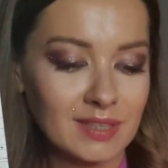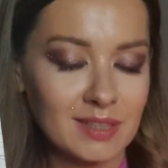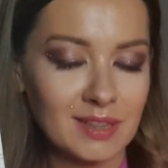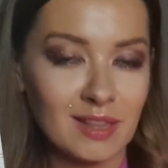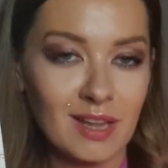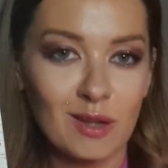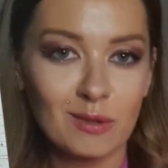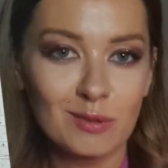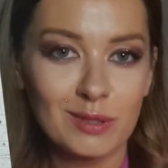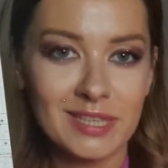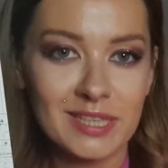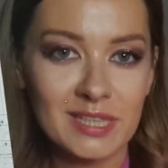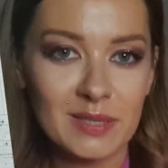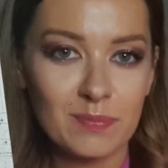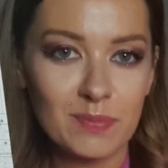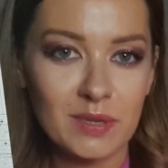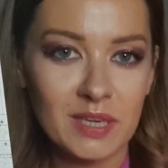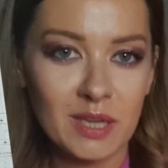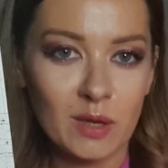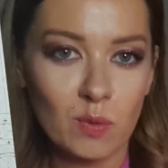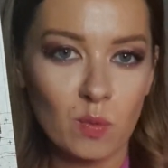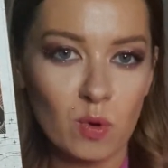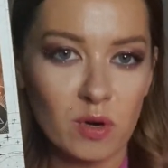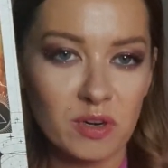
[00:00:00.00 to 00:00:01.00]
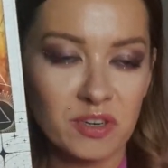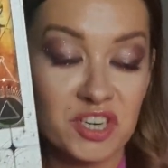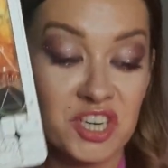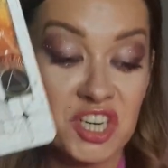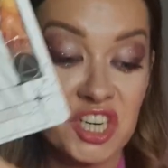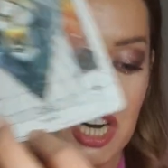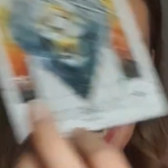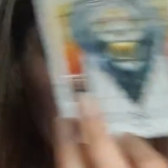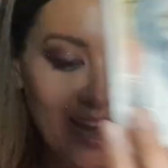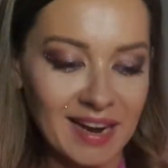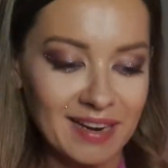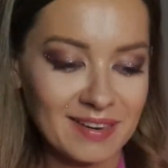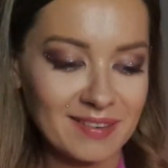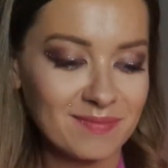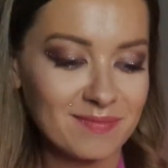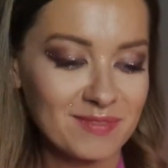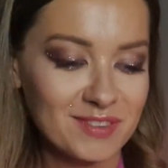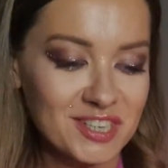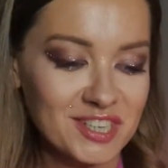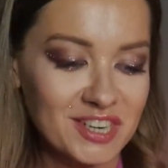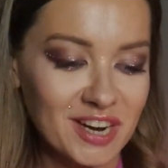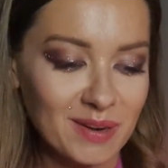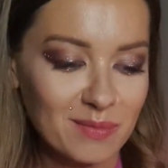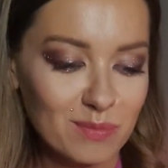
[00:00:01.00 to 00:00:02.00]
loudly speaking word, shine,
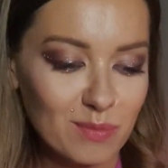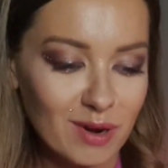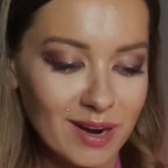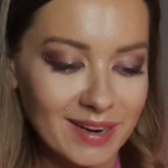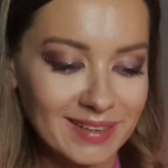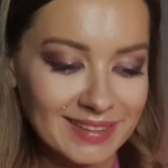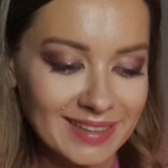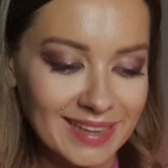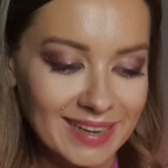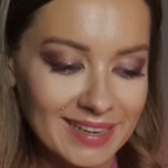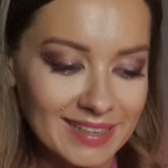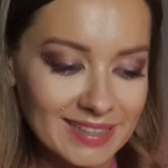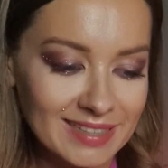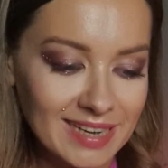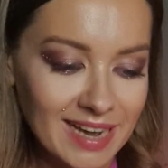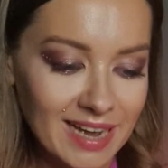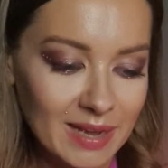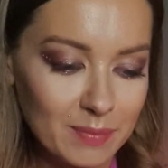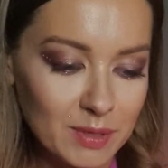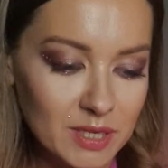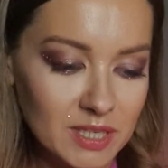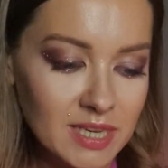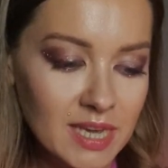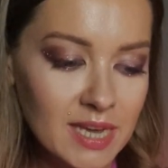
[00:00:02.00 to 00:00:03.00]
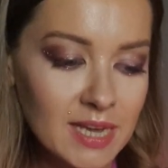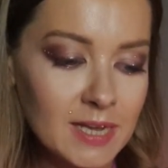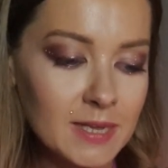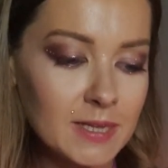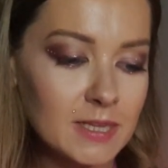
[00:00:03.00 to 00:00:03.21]
shine bright like a diamond.